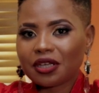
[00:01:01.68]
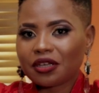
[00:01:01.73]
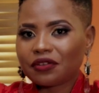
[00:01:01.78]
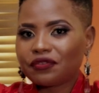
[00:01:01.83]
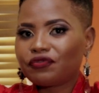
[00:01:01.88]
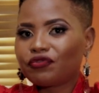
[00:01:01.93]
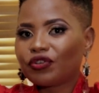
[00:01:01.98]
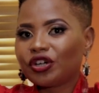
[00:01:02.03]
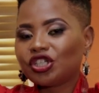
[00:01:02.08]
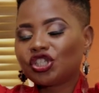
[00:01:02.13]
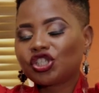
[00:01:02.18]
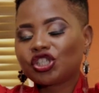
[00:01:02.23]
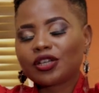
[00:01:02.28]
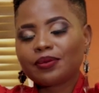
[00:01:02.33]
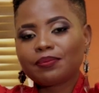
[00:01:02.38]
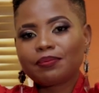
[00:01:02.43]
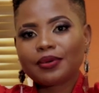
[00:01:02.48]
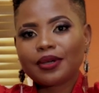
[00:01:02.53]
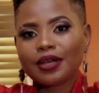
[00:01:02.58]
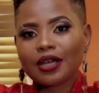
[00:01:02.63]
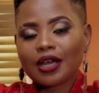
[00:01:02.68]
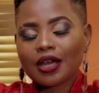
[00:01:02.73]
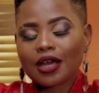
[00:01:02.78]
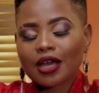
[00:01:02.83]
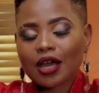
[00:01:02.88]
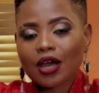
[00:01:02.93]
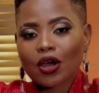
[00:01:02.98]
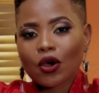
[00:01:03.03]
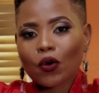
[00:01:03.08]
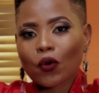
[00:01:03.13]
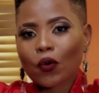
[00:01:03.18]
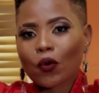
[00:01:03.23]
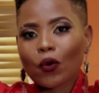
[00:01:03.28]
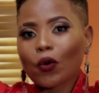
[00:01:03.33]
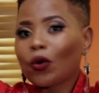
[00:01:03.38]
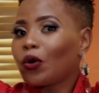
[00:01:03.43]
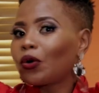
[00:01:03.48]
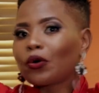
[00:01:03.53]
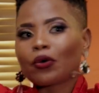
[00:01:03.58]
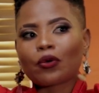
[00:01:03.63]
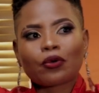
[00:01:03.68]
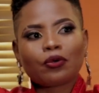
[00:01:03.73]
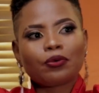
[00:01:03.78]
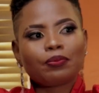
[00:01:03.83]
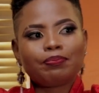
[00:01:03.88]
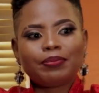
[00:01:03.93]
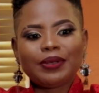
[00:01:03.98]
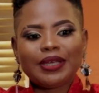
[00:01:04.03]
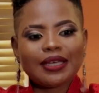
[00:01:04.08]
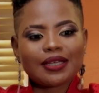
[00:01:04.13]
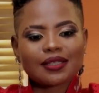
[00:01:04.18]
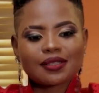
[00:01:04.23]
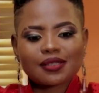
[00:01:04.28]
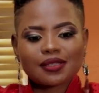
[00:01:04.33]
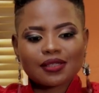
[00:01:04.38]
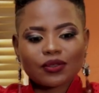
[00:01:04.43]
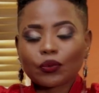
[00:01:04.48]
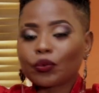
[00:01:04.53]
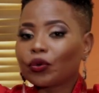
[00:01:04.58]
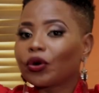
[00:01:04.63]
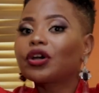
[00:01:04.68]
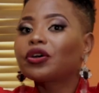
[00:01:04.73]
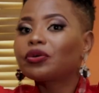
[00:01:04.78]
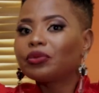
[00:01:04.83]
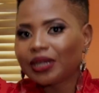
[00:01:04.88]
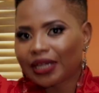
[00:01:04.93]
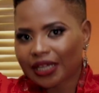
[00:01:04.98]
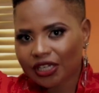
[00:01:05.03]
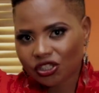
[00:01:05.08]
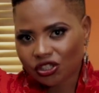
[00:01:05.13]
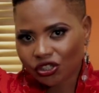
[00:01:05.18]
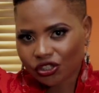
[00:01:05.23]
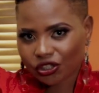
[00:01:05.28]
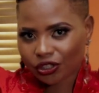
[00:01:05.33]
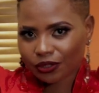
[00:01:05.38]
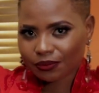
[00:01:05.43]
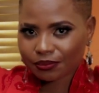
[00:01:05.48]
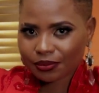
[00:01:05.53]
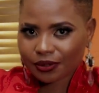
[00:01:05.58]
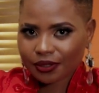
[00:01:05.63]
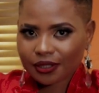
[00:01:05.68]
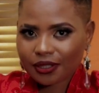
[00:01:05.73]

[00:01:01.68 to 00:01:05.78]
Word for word: be it friendship, or be it work relationship,